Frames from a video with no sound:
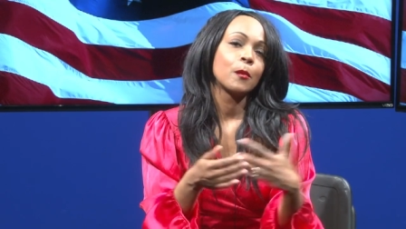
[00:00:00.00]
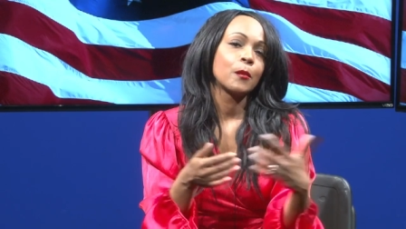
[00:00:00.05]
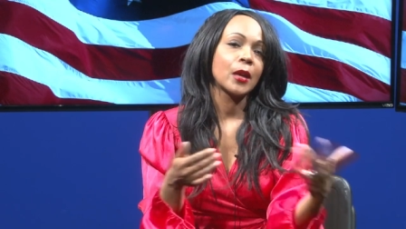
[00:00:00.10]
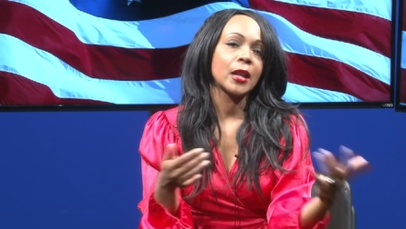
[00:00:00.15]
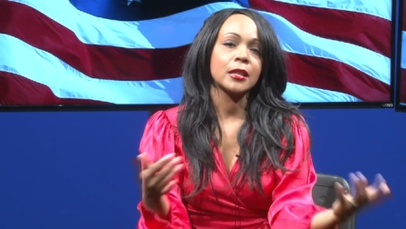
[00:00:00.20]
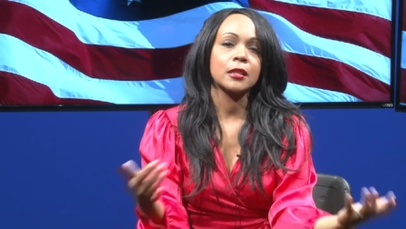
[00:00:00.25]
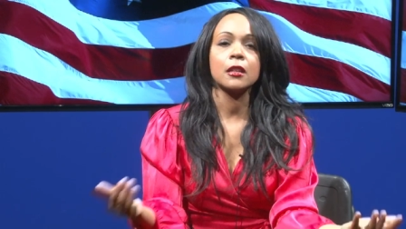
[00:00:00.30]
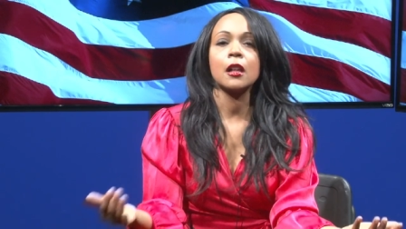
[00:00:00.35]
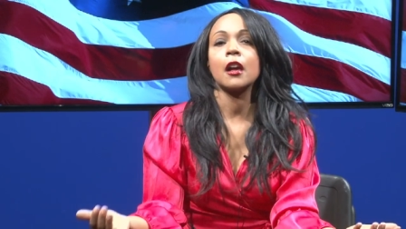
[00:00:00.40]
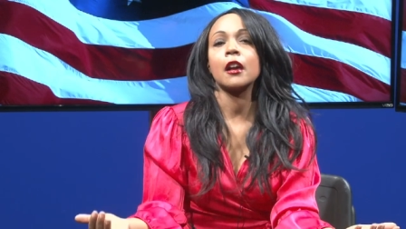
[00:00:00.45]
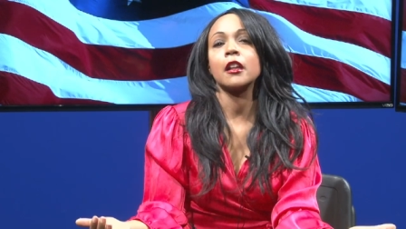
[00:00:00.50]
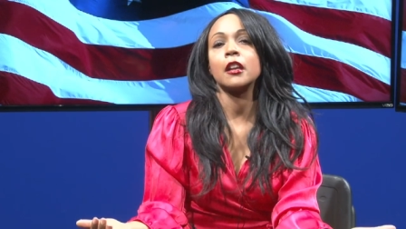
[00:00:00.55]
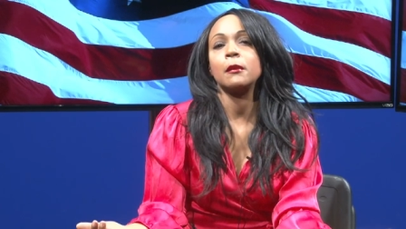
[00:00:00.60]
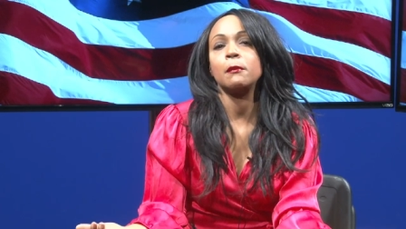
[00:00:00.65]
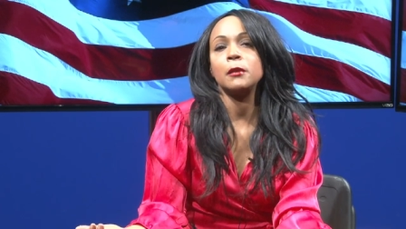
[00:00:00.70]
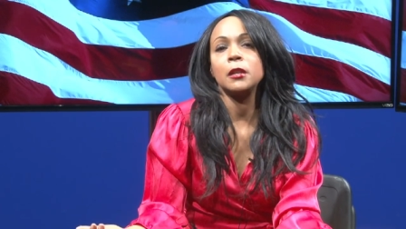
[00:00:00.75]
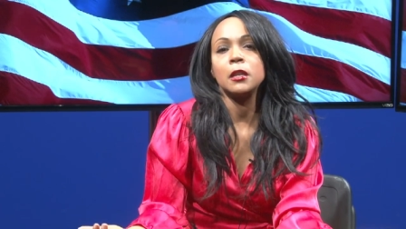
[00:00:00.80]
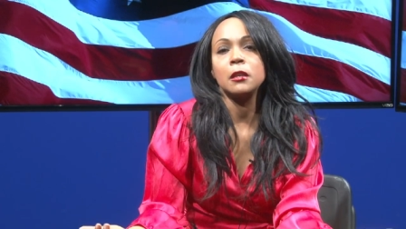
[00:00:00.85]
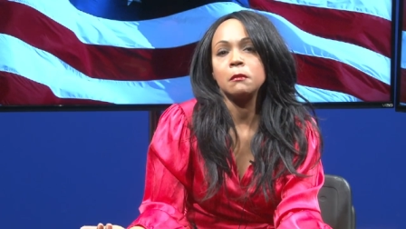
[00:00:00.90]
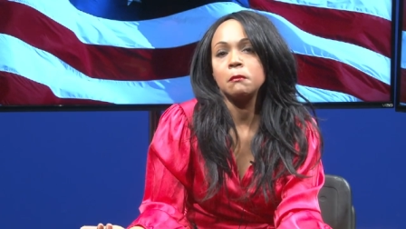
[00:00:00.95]
it's not going to
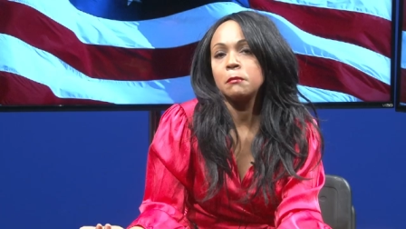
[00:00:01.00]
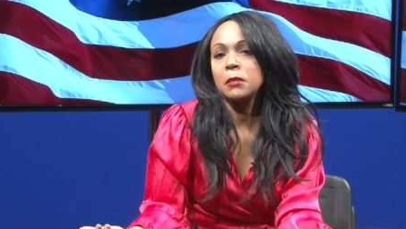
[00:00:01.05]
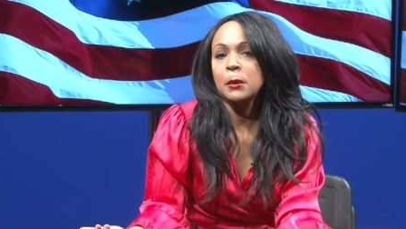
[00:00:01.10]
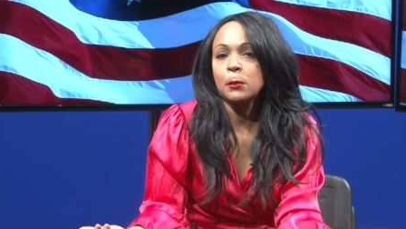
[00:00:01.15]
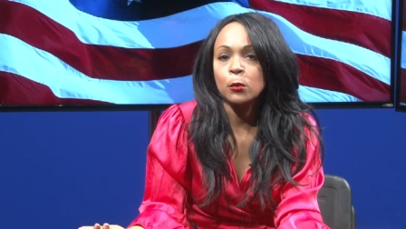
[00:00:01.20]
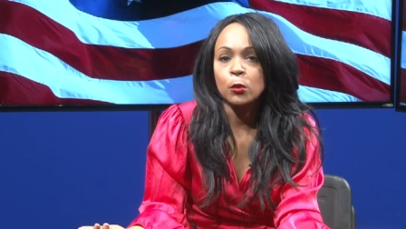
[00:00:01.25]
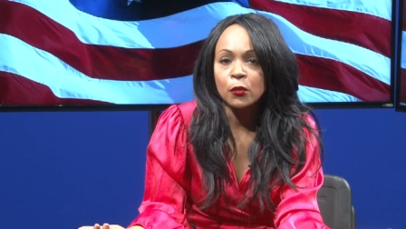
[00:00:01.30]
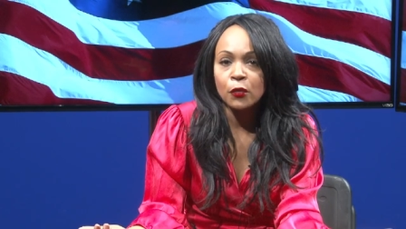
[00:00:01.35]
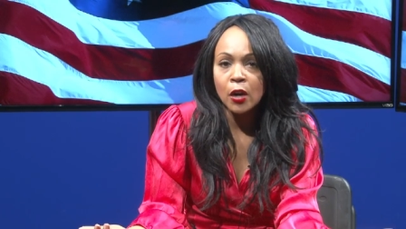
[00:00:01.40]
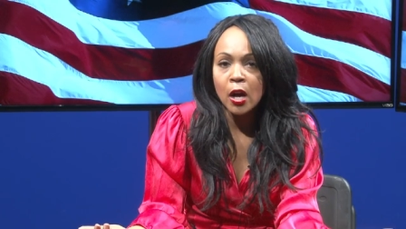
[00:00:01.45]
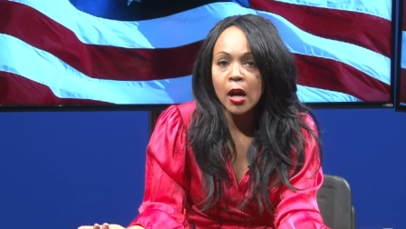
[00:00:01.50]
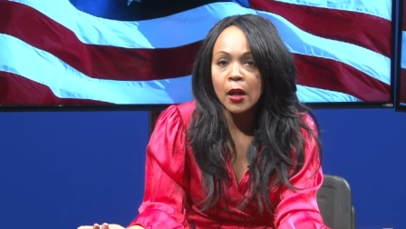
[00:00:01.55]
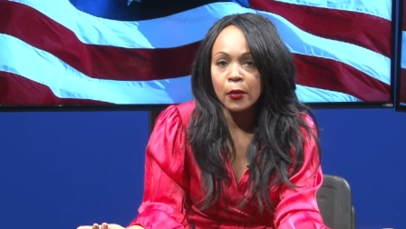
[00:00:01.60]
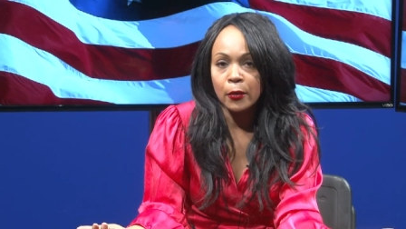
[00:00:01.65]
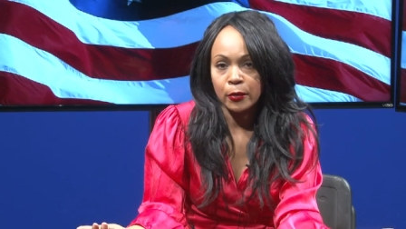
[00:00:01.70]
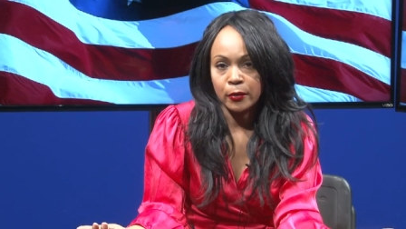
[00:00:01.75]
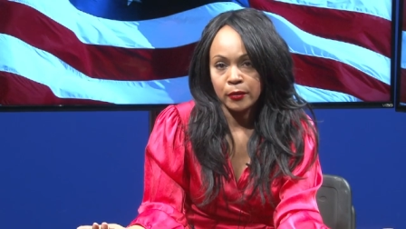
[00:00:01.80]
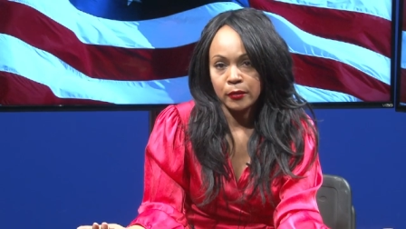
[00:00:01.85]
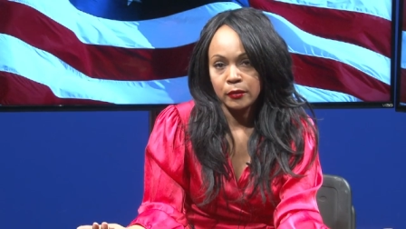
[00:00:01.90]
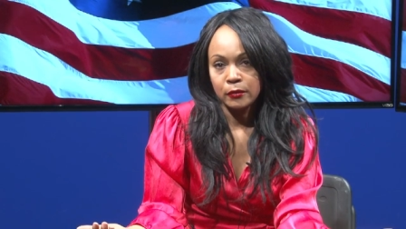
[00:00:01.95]
be people of
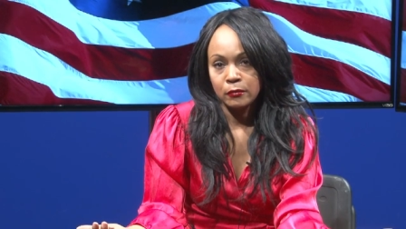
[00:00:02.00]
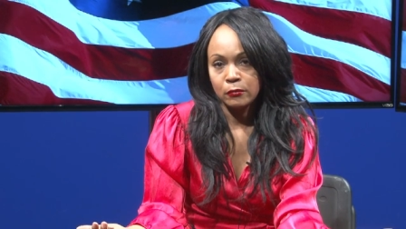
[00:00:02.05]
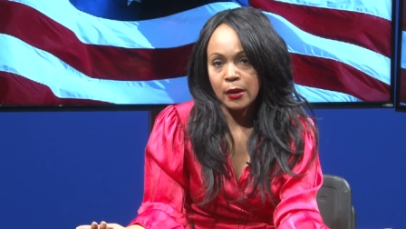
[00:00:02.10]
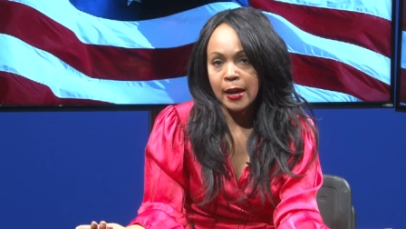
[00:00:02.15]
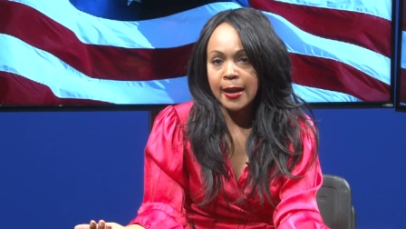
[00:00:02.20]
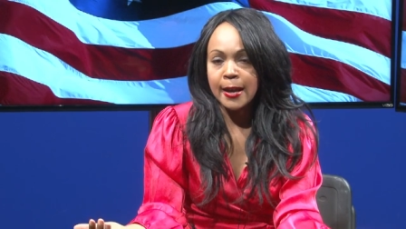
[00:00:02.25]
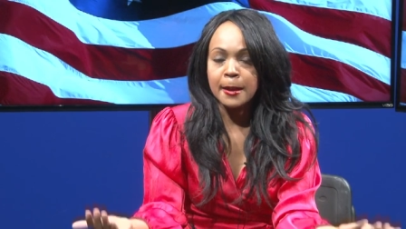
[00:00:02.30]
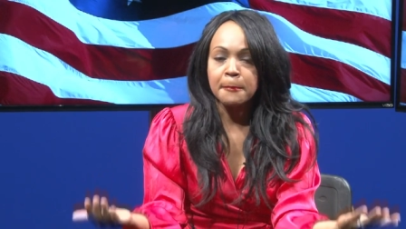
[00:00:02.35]
color, right?